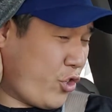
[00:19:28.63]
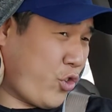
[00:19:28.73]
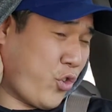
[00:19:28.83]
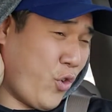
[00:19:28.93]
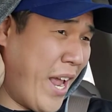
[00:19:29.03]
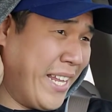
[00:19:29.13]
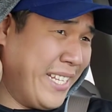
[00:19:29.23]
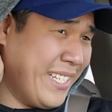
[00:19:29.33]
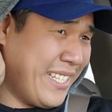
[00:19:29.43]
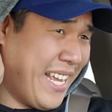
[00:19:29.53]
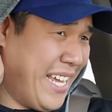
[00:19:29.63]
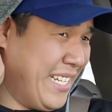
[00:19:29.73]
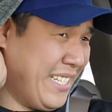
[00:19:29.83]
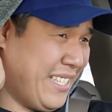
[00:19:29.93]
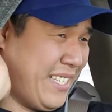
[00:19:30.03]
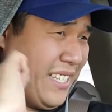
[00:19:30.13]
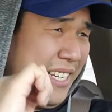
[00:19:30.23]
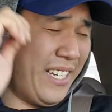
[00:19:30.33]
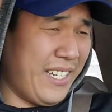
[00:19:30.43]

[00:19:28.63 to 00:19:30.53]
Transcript: trends as